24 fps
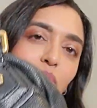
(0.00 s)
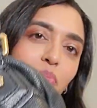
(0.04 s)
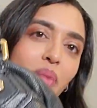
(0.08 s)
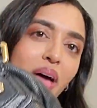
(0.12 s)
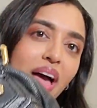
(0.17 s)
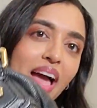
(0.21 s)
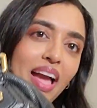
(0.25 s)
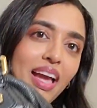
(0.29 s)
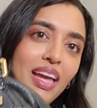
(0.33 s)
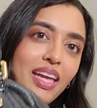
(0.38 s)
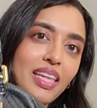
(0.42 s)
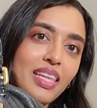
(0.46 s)

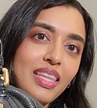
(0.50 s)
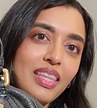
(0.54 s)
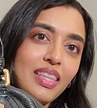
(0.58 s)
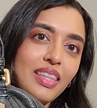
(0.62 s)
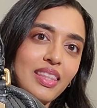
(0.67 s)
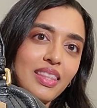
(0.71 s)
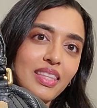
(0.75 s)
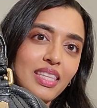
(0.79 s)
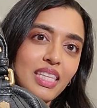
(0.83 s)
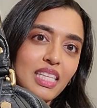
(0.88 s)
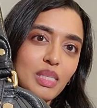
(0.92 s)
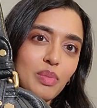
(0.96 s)
bag
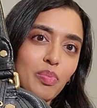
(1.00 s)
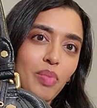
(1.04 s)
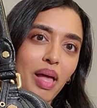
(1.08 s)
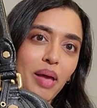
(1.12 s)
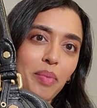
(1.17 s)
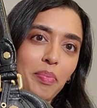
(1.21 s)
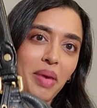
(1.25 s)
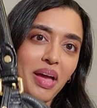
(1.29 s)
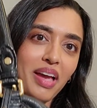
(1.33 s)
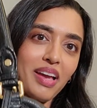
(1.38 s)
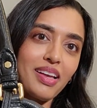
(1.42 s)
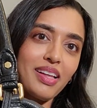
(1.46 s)
in this
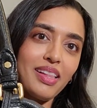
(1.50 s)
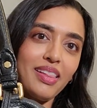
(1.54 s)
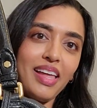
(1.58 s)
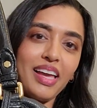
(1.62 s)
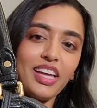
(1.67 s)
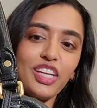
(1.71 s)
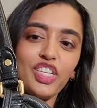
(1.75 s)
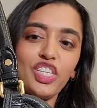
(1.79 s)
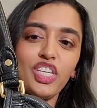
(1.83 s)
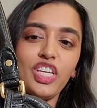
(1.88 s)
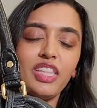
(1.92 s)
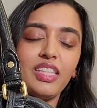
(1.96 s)
black bag
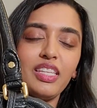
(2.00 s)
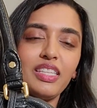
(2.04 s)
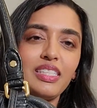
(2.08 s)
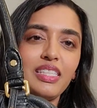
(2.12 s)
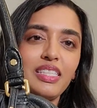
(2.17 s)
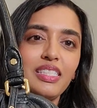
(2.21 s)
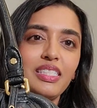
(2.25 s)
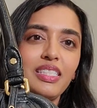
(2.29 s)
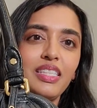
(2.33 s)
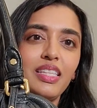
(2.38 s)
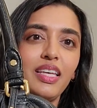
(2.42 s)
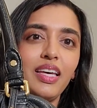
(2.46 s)
collection. This
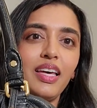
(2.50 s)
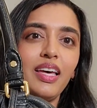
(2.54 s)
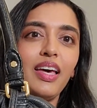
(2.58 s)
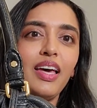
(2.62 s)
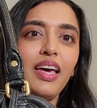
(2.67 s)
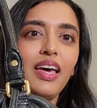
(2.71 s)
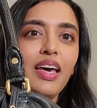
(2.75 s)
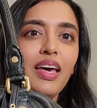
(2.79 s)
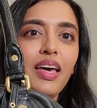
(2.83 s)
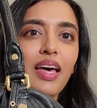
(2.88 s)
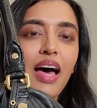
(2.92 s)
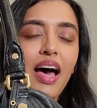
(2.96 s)
is the
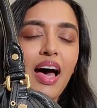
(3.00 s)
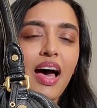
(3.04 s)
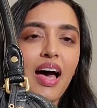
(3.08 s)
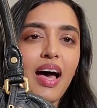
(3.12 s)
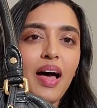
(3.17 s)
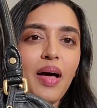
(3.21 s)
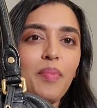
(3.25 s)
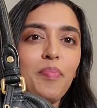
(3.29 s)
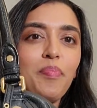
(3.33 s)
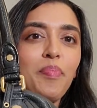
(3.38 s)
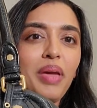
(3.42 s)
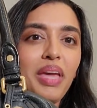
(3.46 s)

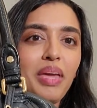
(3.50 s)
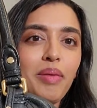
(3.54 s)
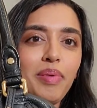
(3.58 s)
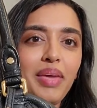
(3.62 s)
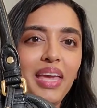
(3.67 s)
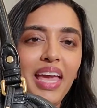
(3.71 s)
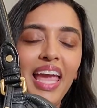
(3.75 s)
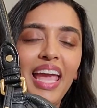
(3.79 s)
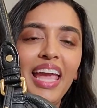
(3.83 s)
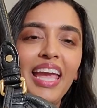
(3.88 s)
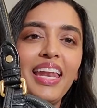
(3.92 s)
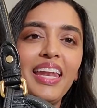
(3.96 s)

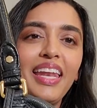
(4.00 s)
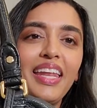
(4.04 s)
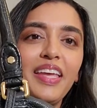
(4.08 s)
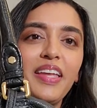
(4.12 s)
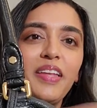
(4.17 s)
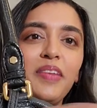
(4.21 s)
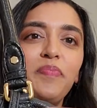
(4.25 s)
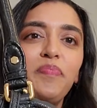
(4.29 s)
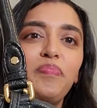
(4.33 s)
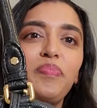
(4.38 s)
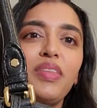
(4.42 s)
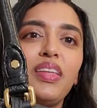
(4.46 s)
Baby
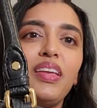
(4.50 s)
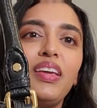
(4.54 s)
Aiden.